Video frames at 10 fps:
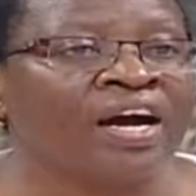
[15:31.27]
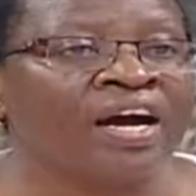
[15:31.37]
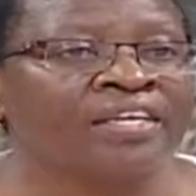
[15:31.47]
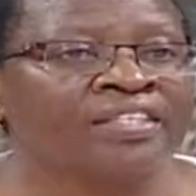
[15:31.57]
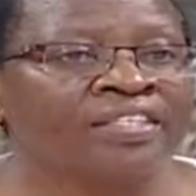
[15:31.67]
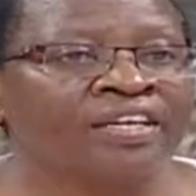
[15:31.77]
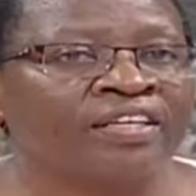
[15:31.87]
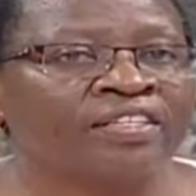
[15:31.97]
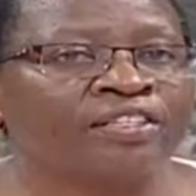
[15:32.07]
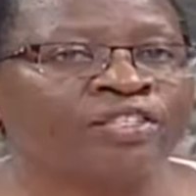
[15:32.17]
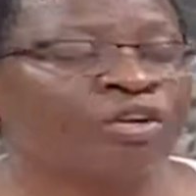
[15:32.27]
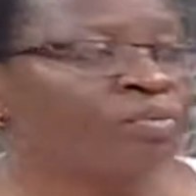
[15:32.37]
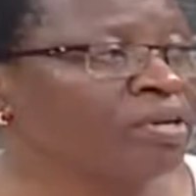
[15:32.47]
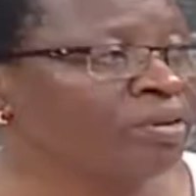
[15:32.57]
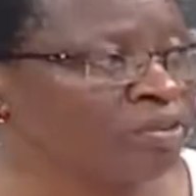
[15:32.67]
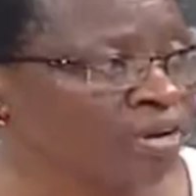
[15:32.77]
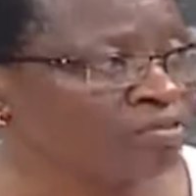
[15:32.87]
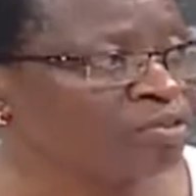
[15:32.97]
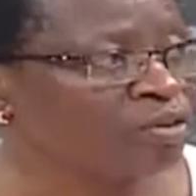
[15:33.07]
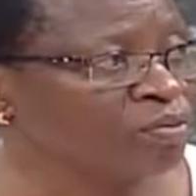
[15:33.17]
And we
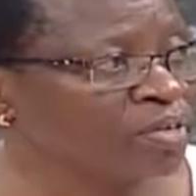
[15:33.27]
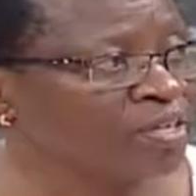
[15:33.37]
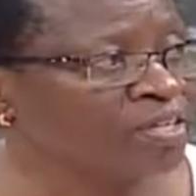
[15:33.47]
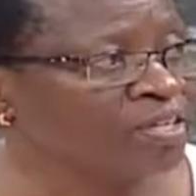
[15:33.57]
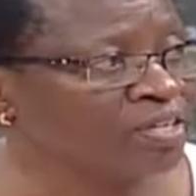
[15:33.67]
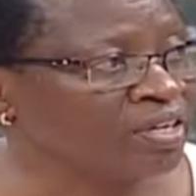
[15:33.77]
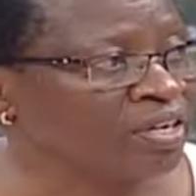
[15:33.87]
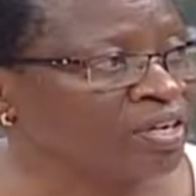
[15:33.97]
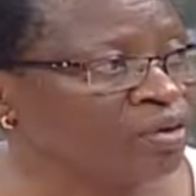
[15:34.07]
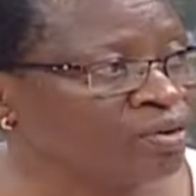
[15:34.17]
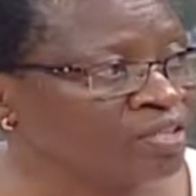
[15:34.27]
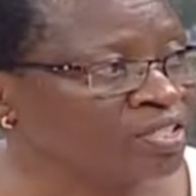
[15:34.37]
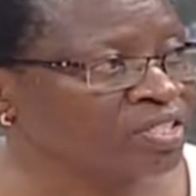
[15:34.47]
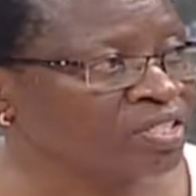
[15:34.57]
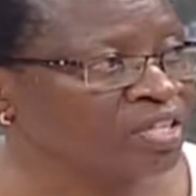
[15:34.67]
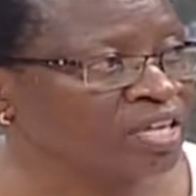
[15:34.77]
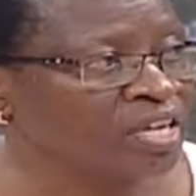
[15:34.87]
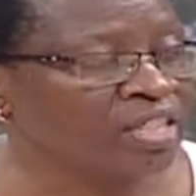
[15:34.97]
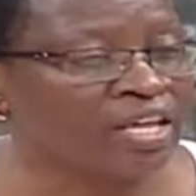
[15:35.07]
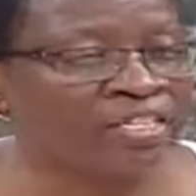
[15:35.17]
have so many laws
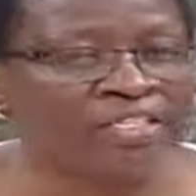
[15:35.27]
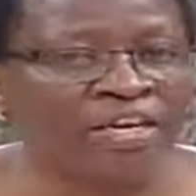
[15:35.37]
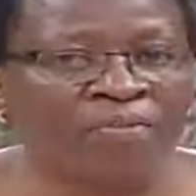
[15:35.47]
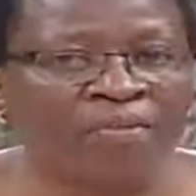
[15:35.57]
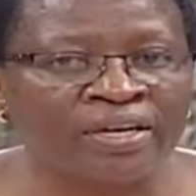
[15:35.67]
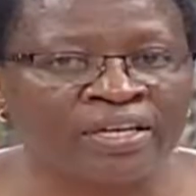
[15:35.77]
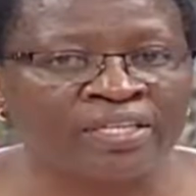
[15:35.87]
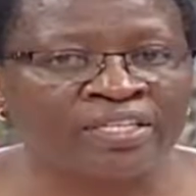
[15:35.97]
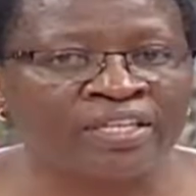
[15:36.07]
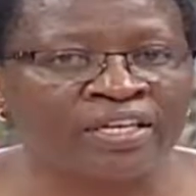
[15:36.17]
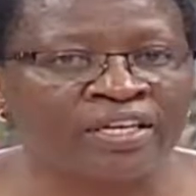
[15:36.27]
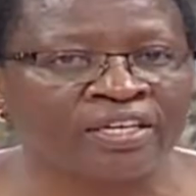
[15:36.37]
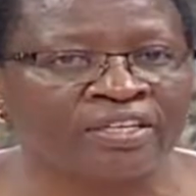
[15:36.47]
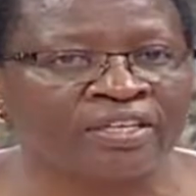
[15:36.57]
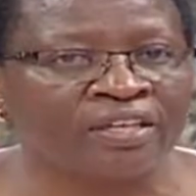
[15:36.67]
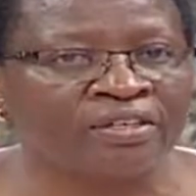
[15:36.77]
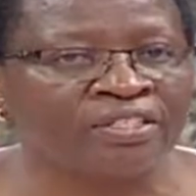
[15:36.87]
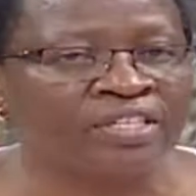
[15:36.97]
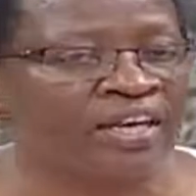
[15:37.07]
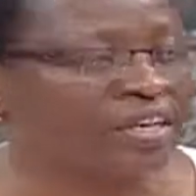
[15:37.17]
that mandate the
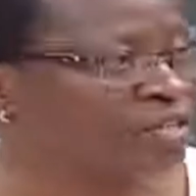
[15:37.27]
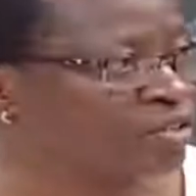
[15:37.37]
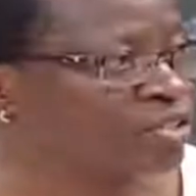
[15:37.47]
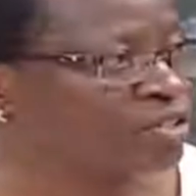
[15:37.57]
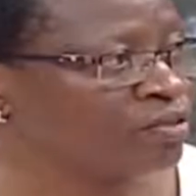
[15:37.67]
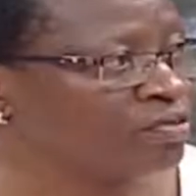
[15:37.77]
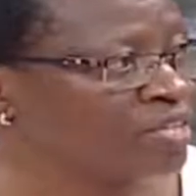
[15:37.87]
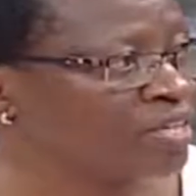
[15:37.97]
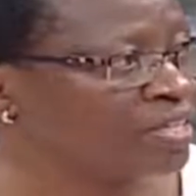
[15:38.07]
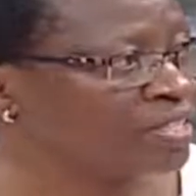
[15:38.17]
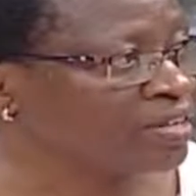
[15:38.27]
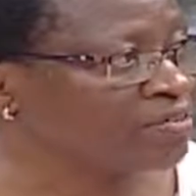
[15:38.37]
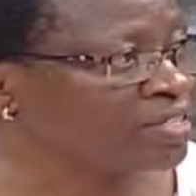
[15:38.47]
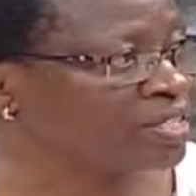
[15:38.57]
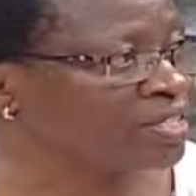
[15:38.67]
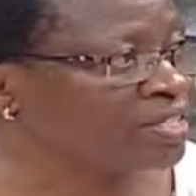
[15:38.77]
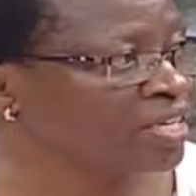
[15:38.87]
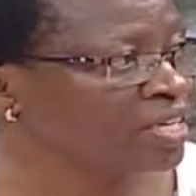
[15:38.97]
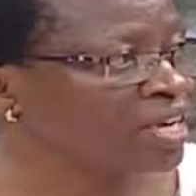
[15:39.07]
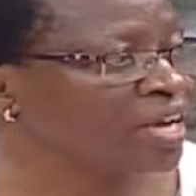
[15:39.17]
Directorate of Veterinary Services.
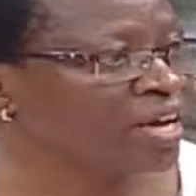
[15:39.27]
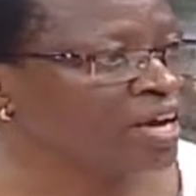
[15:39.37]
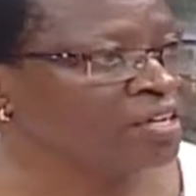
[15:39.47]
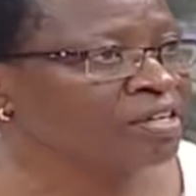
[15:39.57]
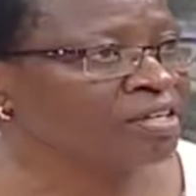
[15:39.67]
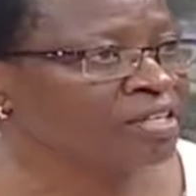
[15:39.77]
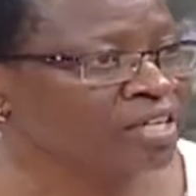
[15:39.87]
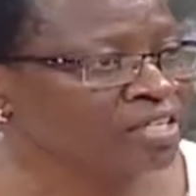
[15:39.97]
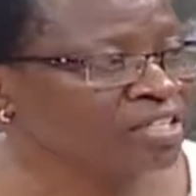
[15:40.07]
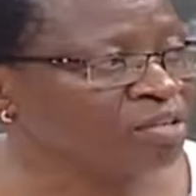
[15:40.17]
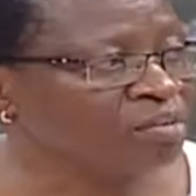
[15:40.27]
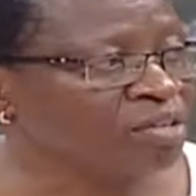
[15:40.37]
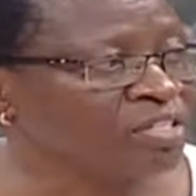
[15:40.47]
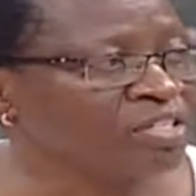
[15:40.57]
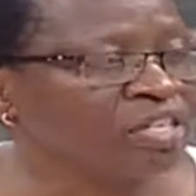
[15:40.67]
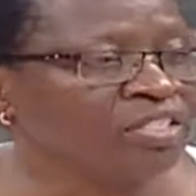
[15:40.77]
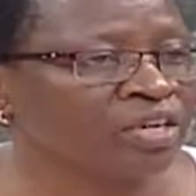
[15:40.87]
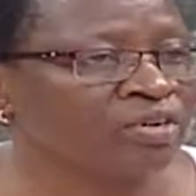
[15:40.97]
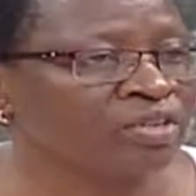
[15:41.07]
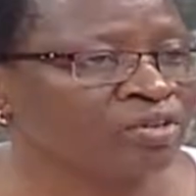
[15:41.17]
Yeah. And that is the ministry as a
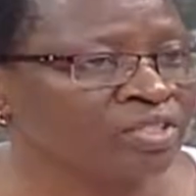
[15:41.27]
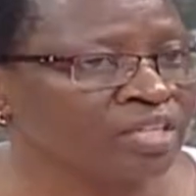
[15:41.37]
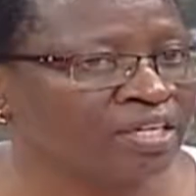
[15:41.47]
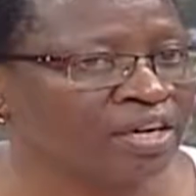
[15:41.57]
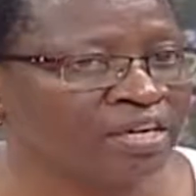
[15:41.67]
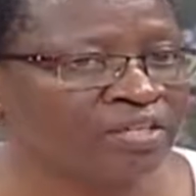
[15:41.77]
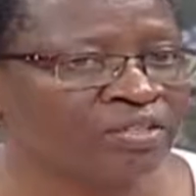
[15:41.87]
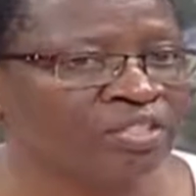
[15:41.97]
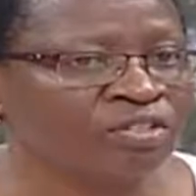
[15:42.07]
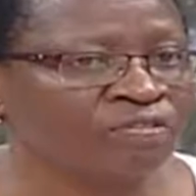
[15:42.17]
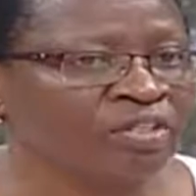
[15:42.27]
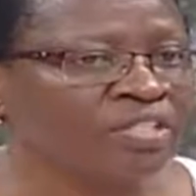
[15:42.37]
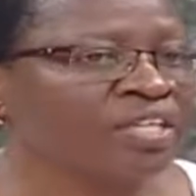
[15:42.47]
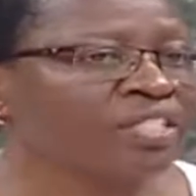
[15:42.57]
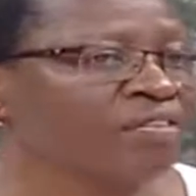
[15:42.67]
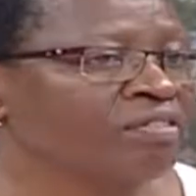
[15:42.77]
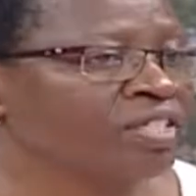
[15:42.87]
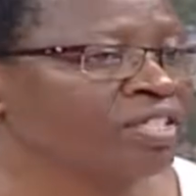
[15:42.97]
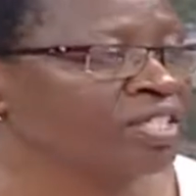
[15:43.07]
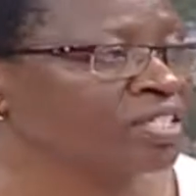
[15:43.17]
whole, because the Directorate of Veterinary
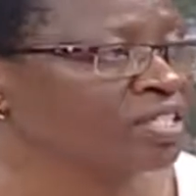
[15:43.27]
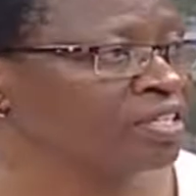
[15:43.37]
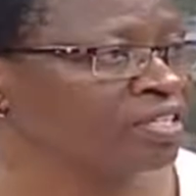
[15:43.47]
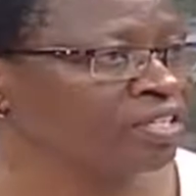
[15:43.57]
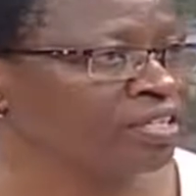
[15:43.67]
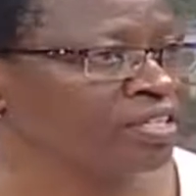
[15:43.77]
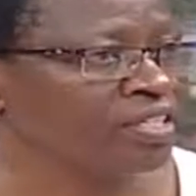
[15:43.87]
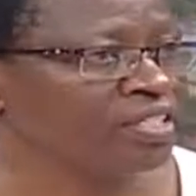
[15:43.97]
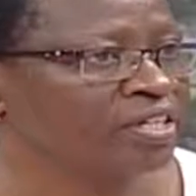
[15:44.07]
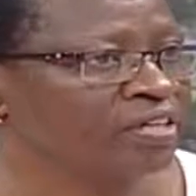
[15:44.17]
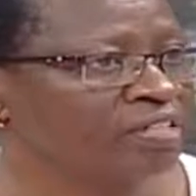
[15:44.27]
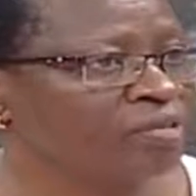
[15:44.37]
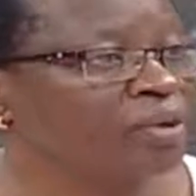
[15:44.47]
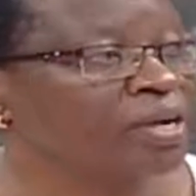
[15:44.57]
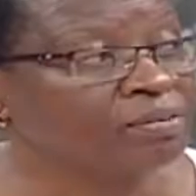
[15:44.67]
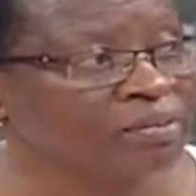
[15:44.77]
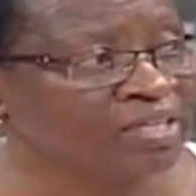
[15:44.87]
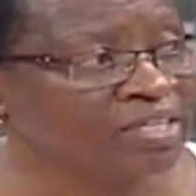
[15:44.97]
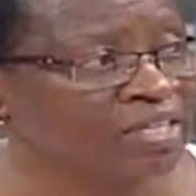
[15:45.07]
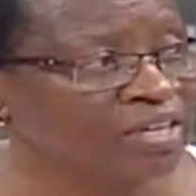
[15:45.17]
Services is the
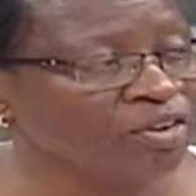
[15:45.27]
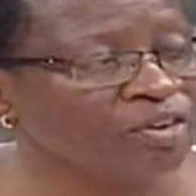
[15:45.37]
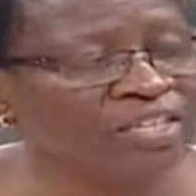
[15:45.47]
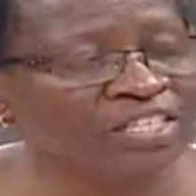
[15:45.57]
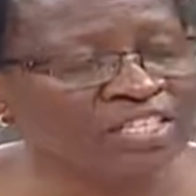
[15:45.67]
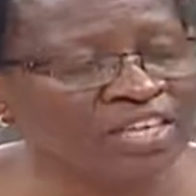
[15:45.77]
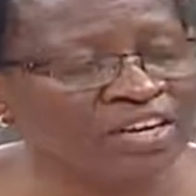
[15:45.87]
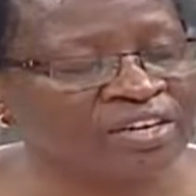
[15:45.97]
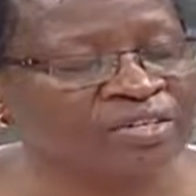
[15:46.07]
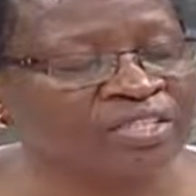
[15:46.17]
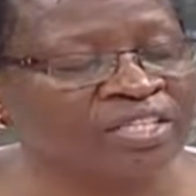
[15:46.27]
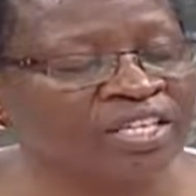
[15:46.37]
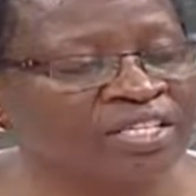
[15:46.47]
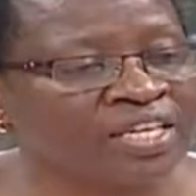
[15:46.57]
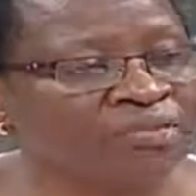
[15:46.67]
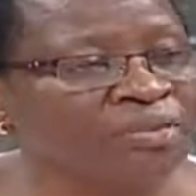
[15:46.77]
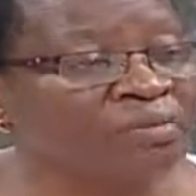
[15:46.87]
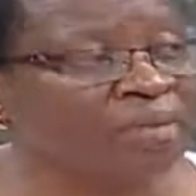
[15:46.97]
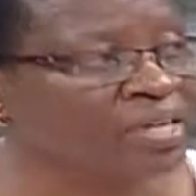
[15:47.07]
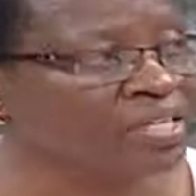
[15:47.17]
department, or is the directorate that has been
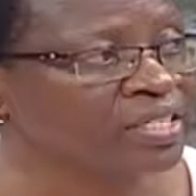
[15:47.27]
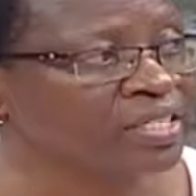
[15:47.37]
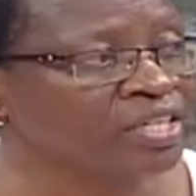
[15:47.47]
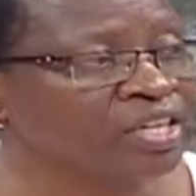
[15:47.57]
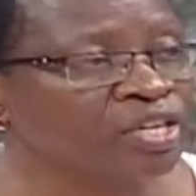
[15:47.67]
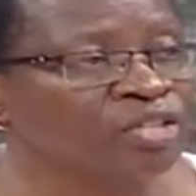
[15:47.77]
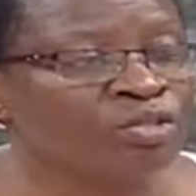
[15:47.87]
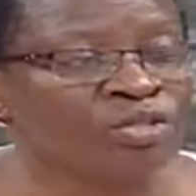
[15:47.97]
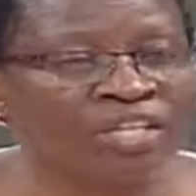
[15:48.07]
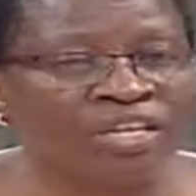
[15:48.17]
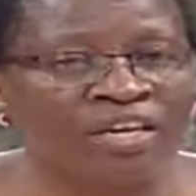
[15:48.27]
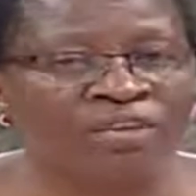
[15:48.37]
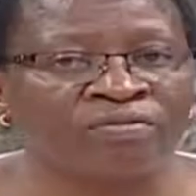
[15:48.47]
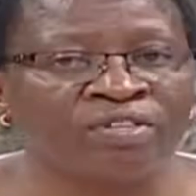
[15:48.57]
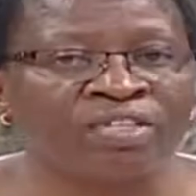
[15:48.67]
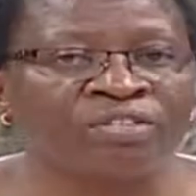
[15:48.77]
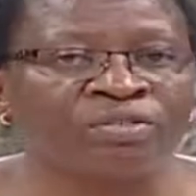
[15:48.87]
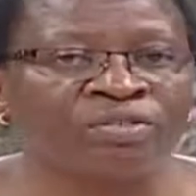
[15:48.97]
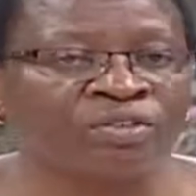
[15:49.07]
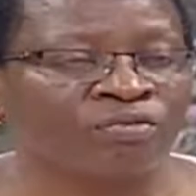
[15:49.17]
mandated to take care of the
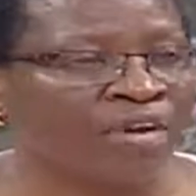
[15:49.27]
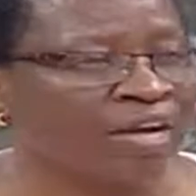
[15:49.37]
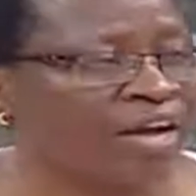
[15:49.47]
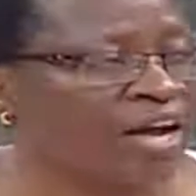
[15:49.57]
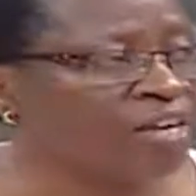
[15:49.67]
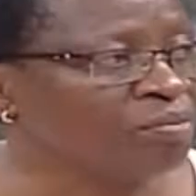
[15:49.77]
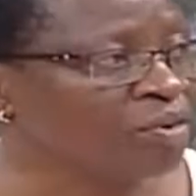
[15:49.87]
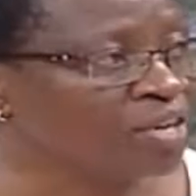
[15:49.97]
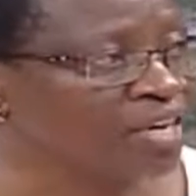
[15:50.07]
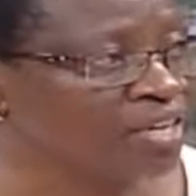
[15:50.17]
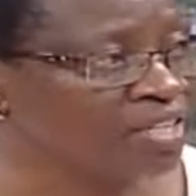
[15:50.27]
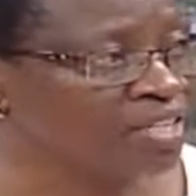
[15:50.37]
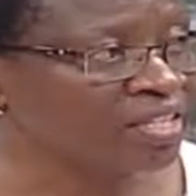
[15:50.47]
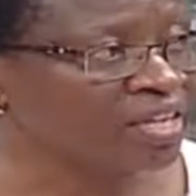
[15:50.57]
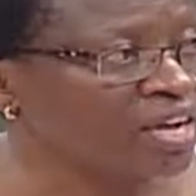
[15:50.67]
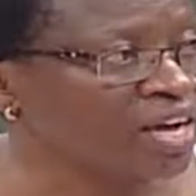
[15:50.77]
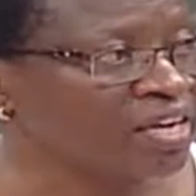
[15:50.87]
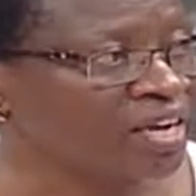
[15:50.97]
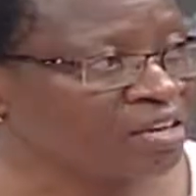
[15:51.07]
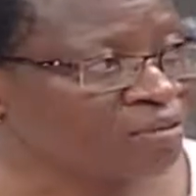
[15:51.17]
issues of animal health
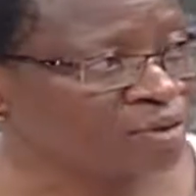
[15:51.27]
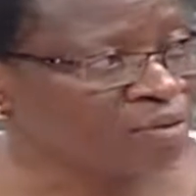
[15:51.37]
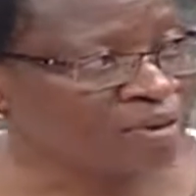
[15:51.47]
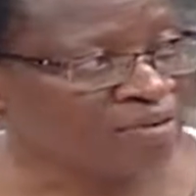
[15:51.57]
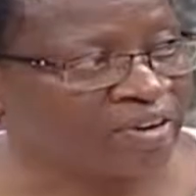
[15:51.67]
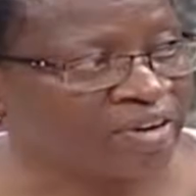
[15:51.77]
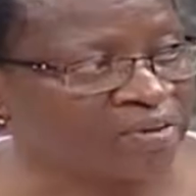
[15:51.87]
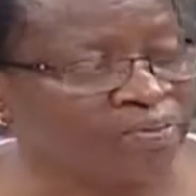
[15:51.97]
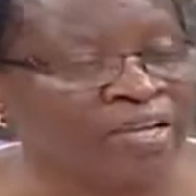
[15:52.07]
and animal welfare.